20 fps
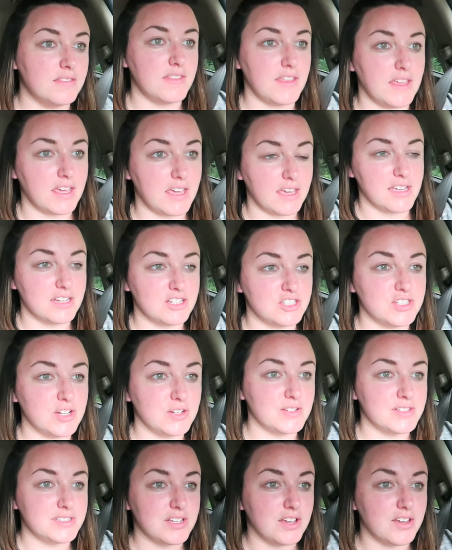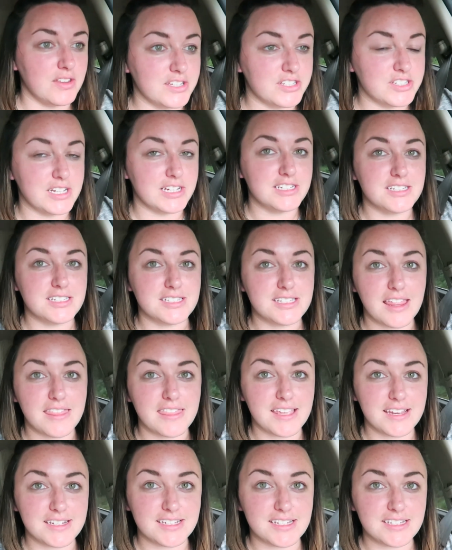They showed us all the changes
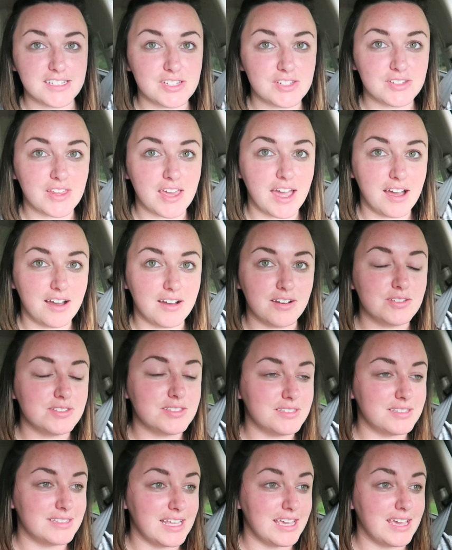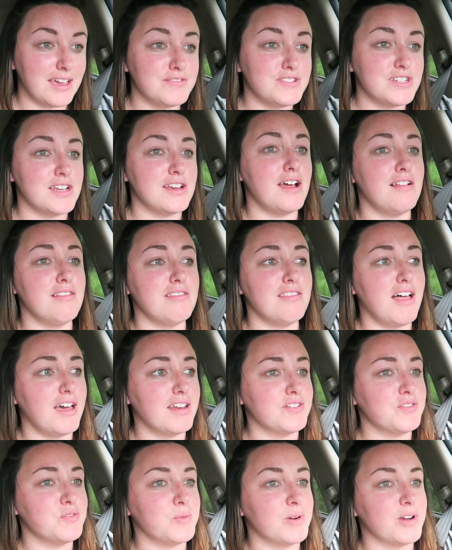that they did to the house. They have done a
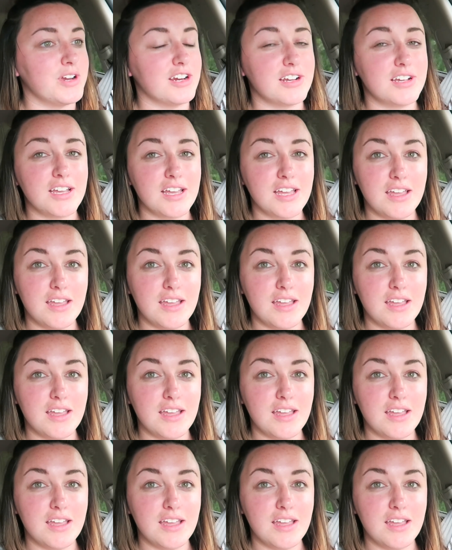lot of work.